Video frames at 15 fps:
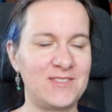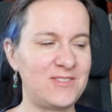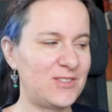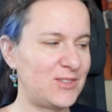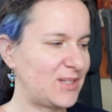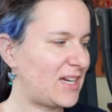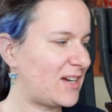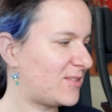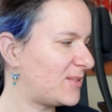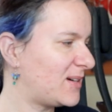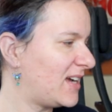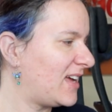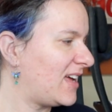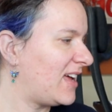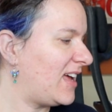for now,
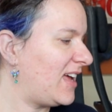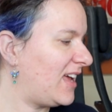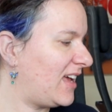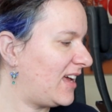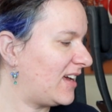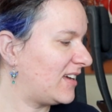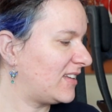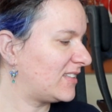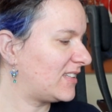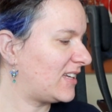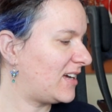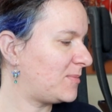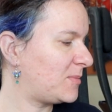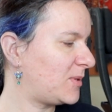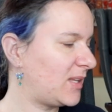and
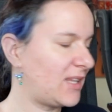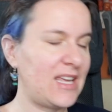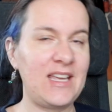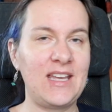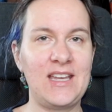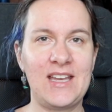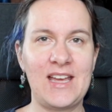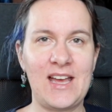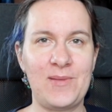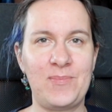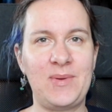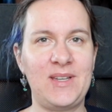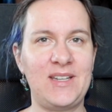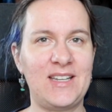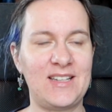I'm really
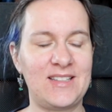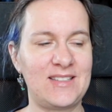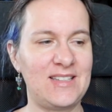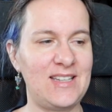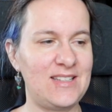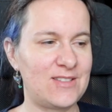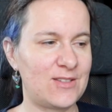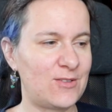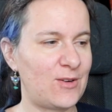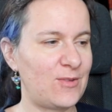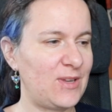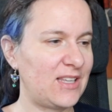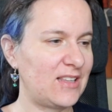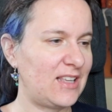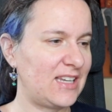happy that it's
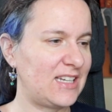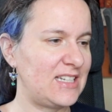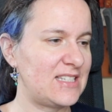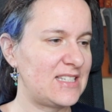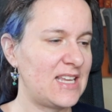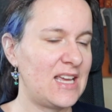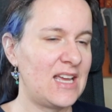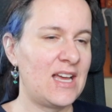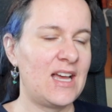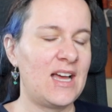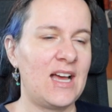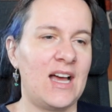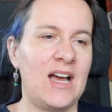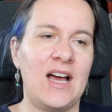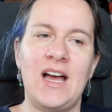growing like this.
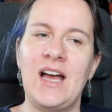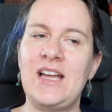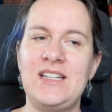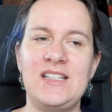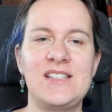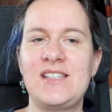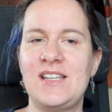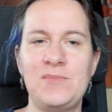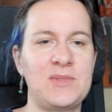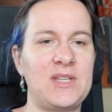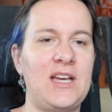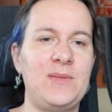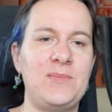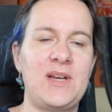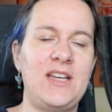At the same
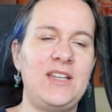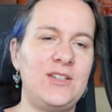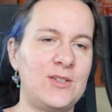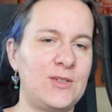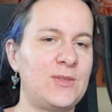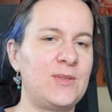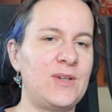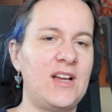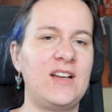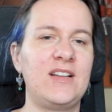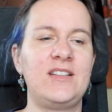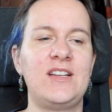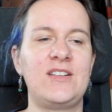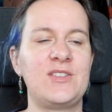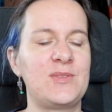time, I know
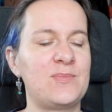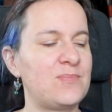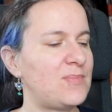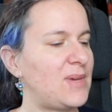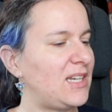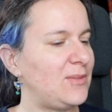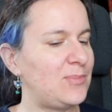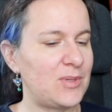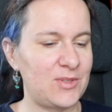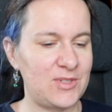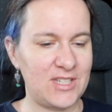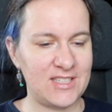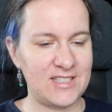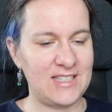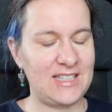there's many
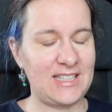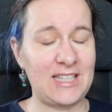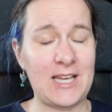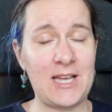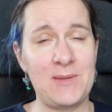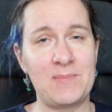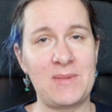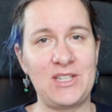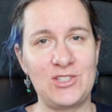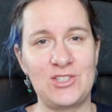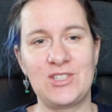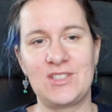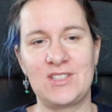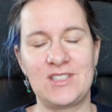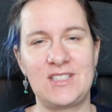projects that I
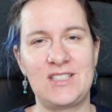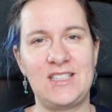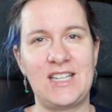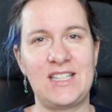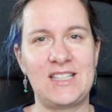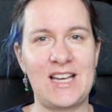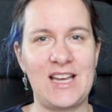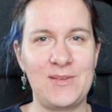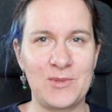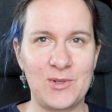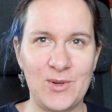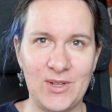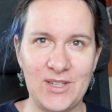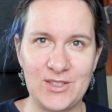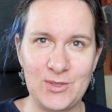mentioned that I'm
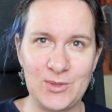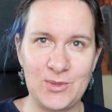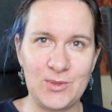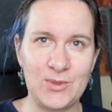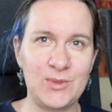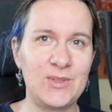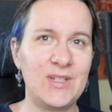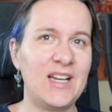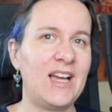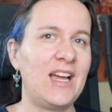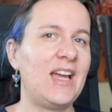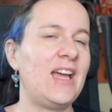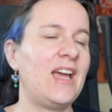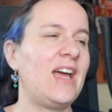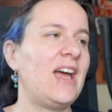going to do,
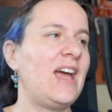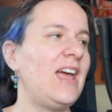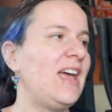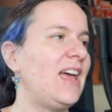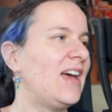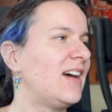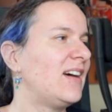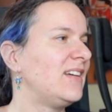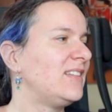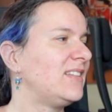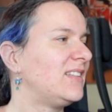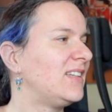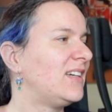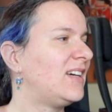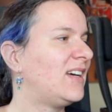
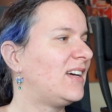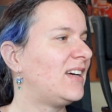and